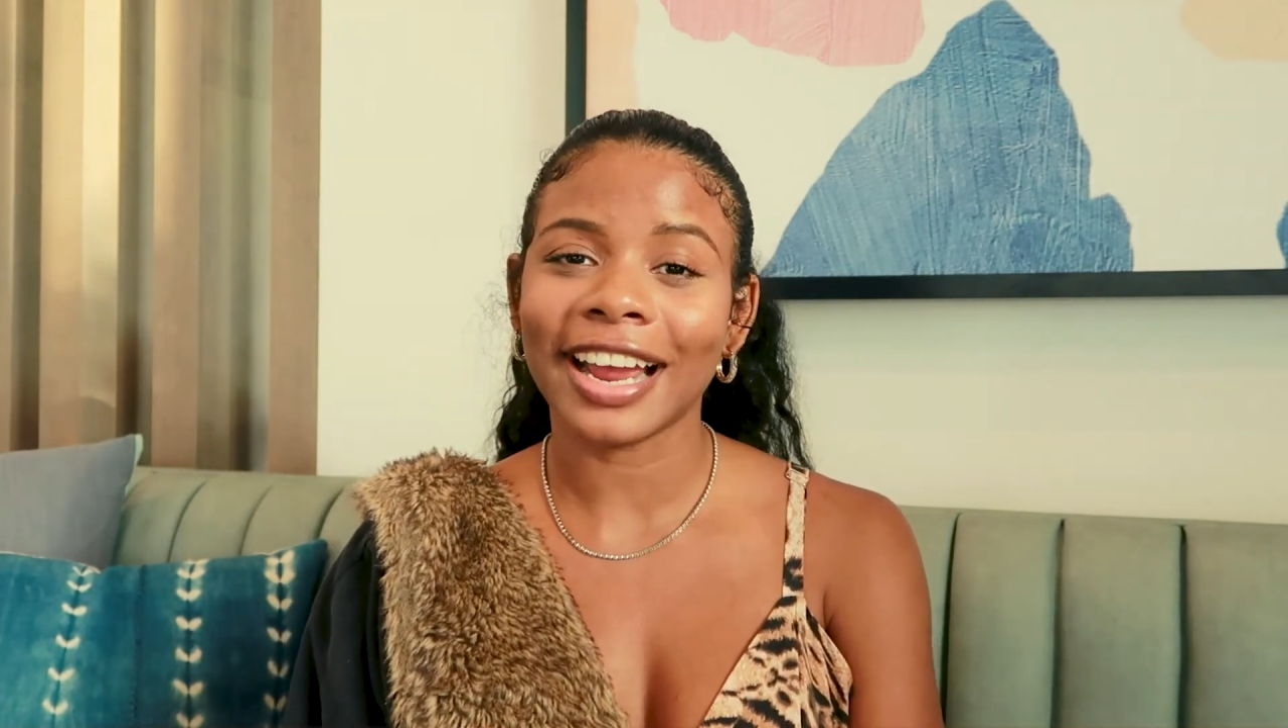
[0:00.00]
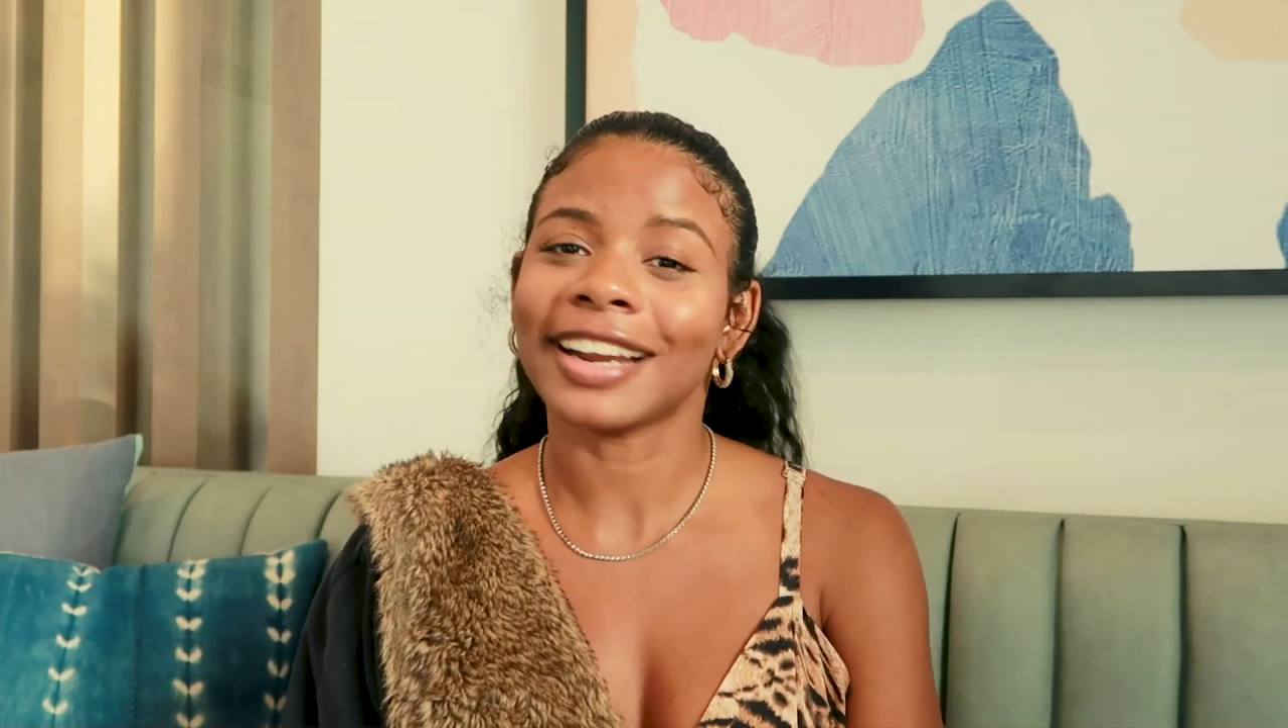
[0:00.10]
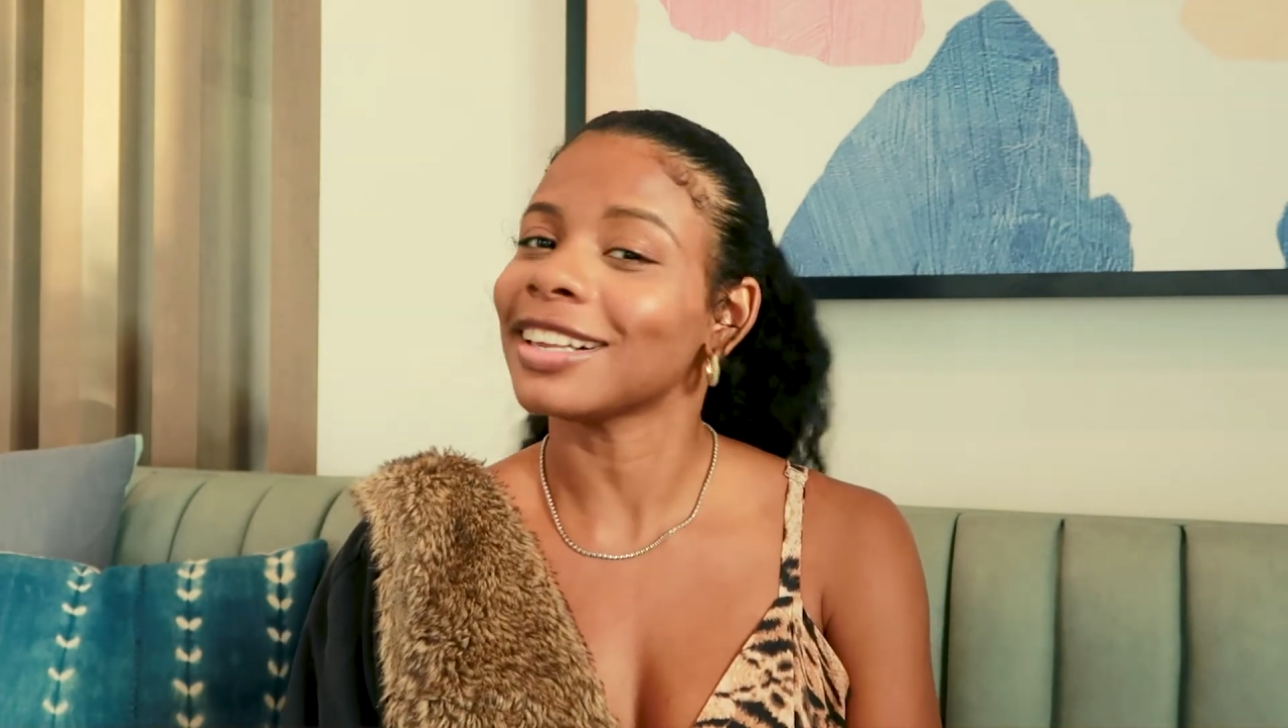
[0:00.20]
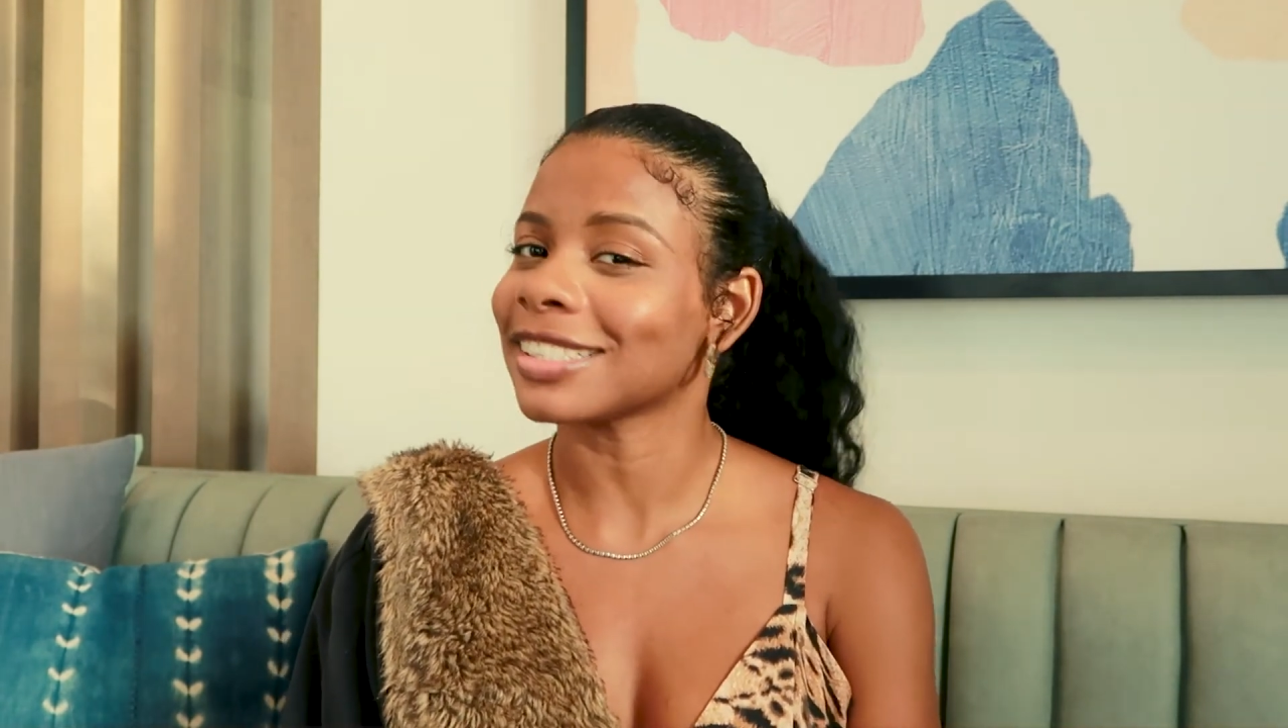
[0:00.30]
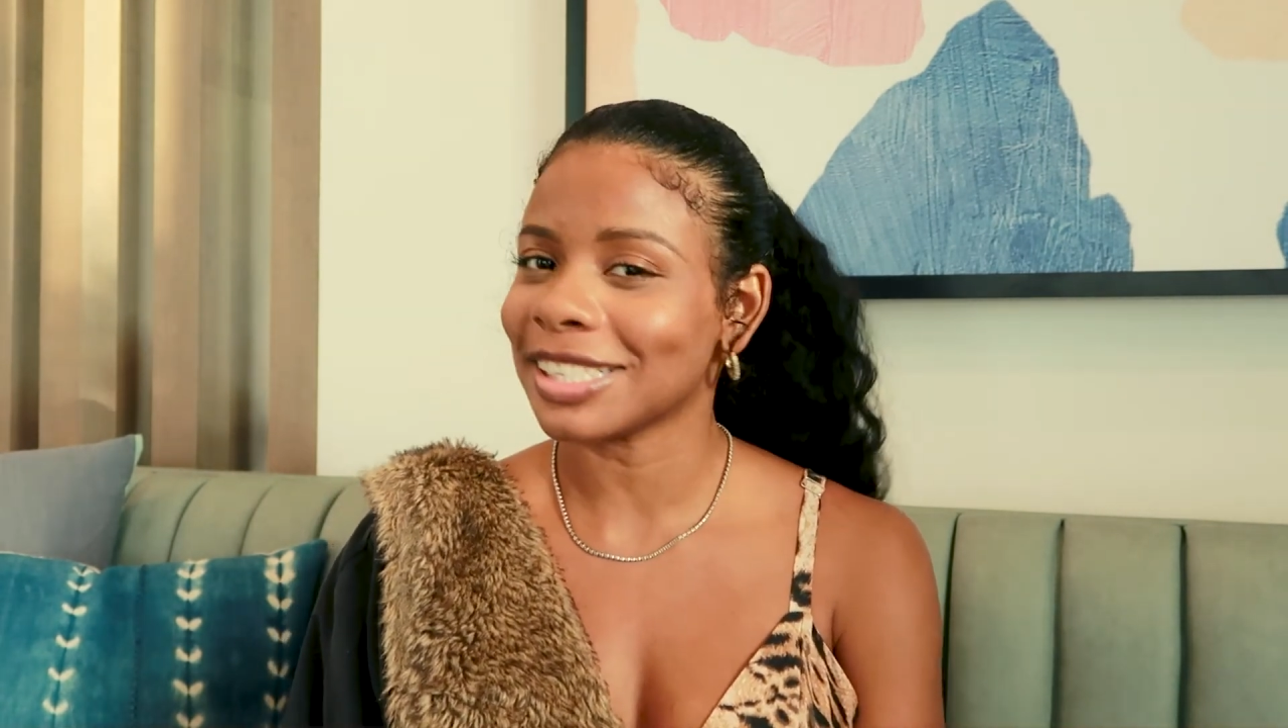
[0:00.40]

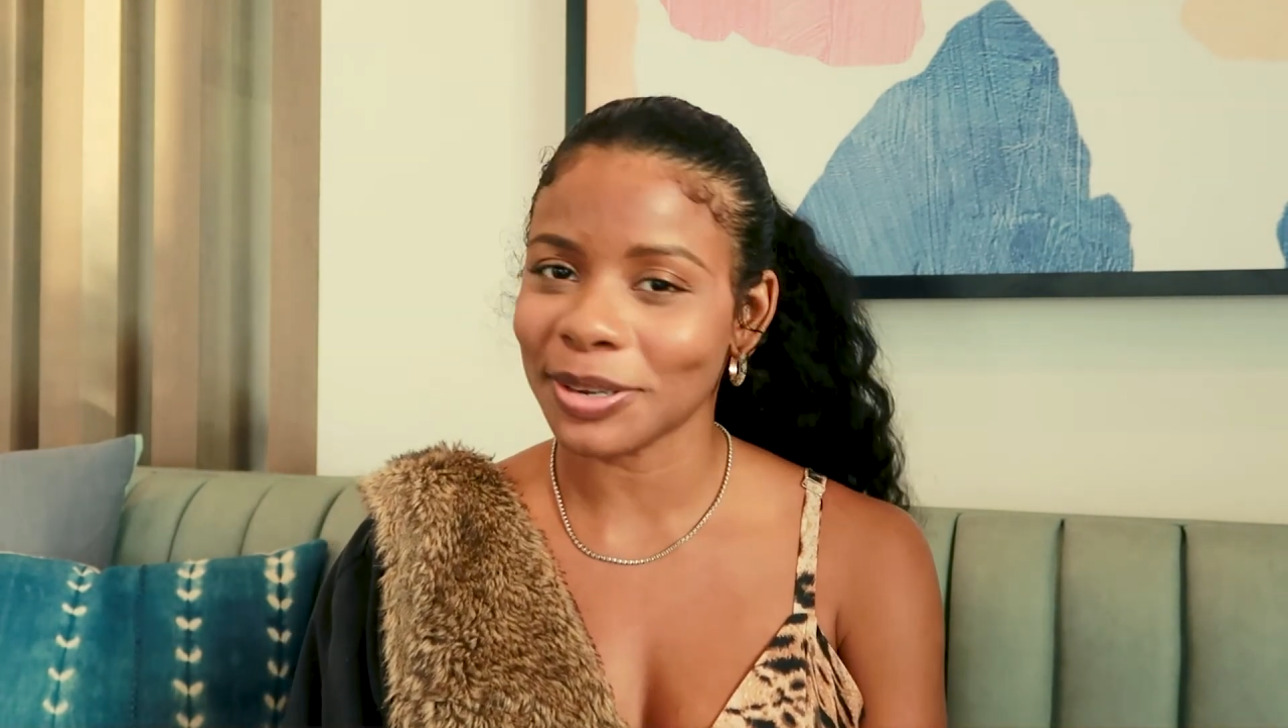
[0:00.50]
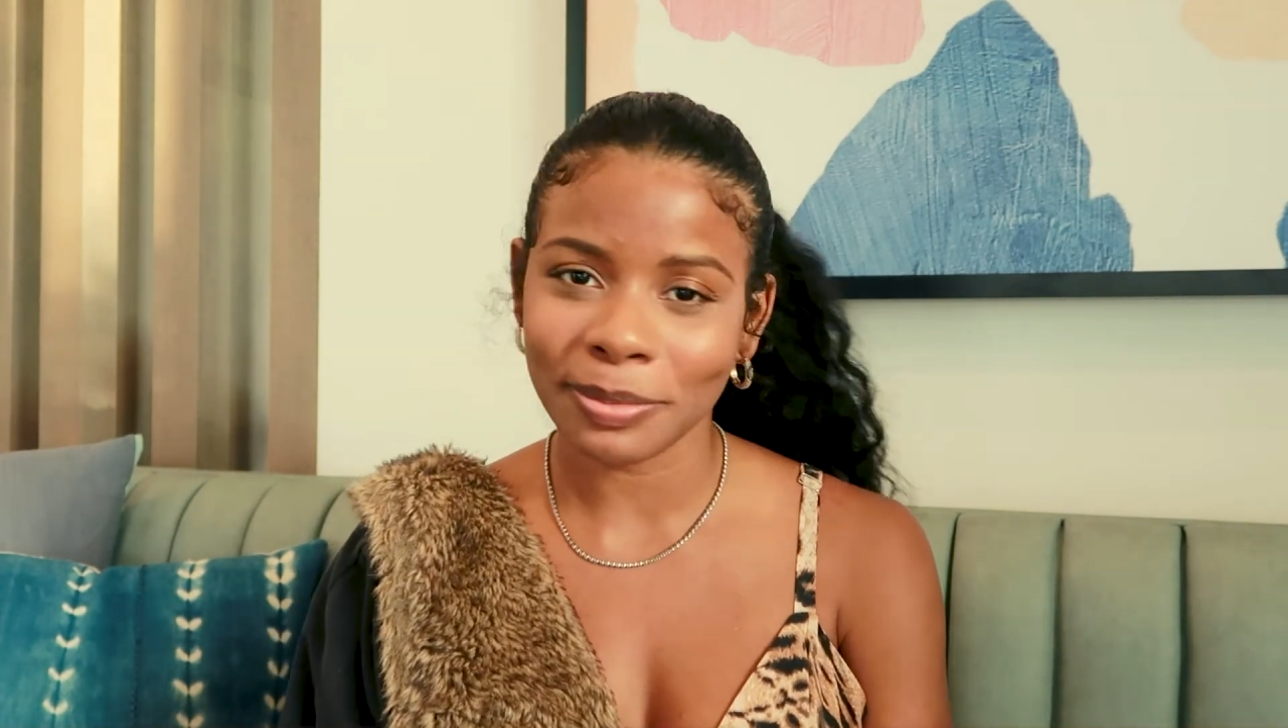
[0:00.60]
and I'll see you